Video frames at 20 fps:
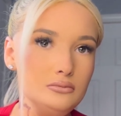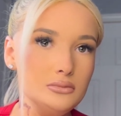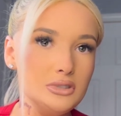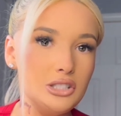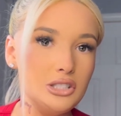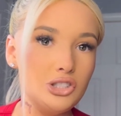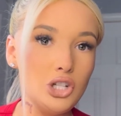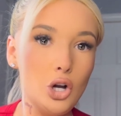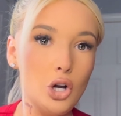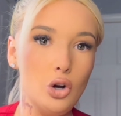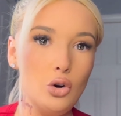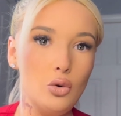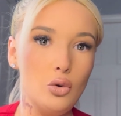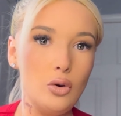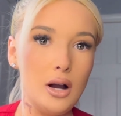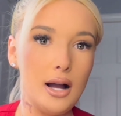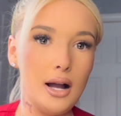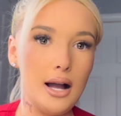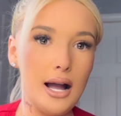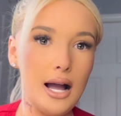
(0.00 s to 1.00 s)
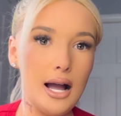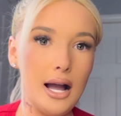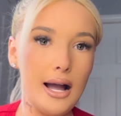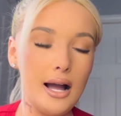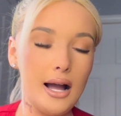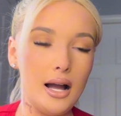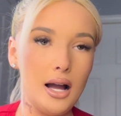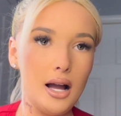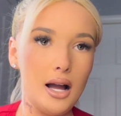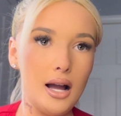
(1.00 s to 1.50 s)
So
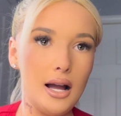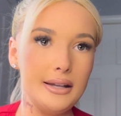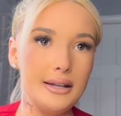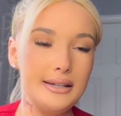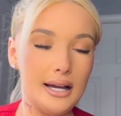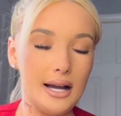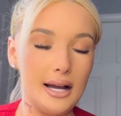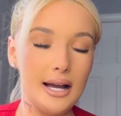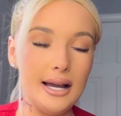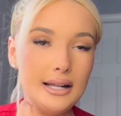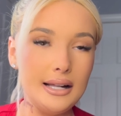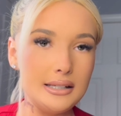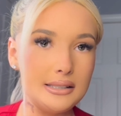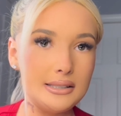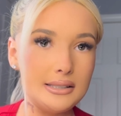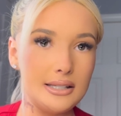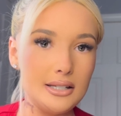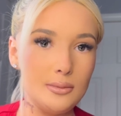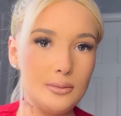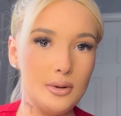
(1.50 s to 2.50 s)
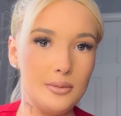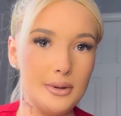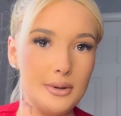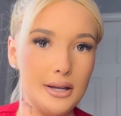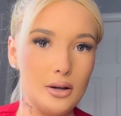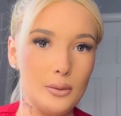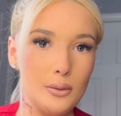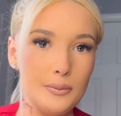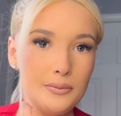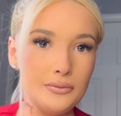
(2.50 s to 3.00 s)
yeah, I had a skinny
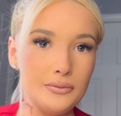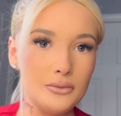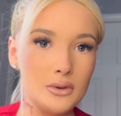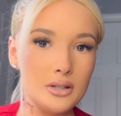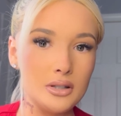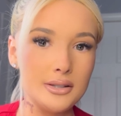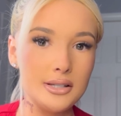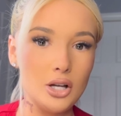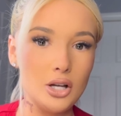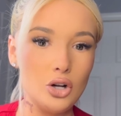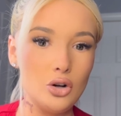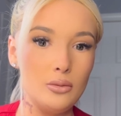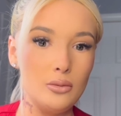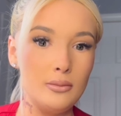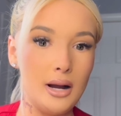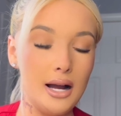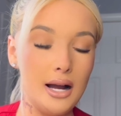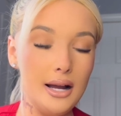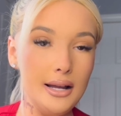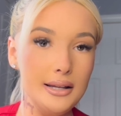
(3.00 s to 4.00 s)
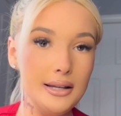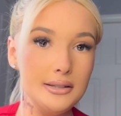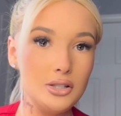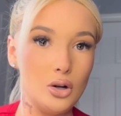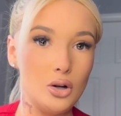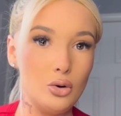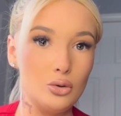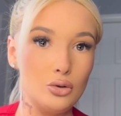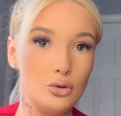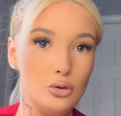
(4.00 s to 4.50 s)
BBL. So my
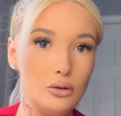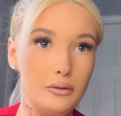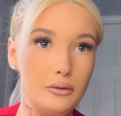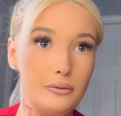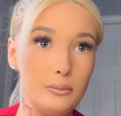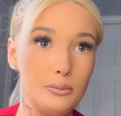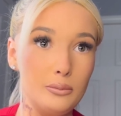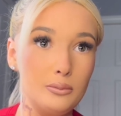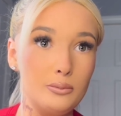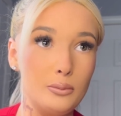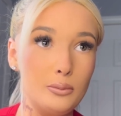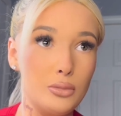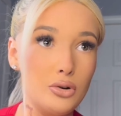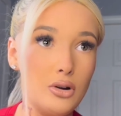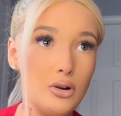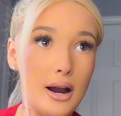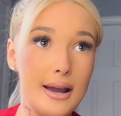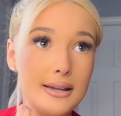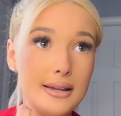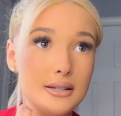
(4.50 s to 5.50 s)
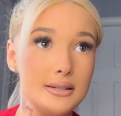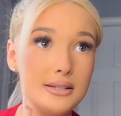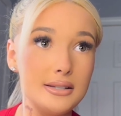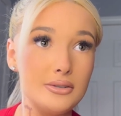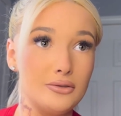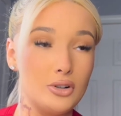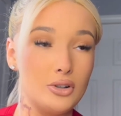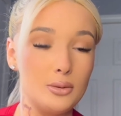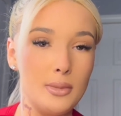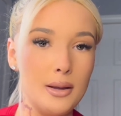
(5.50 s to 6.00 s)
total price
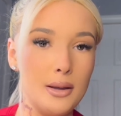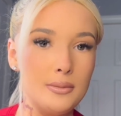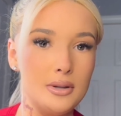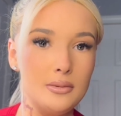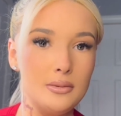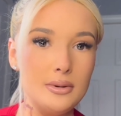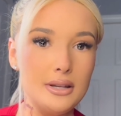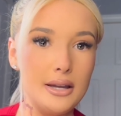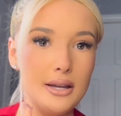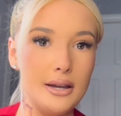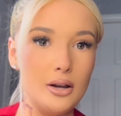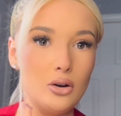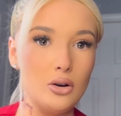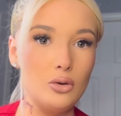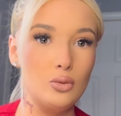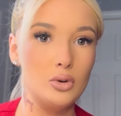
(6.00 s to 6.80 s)
for my BBL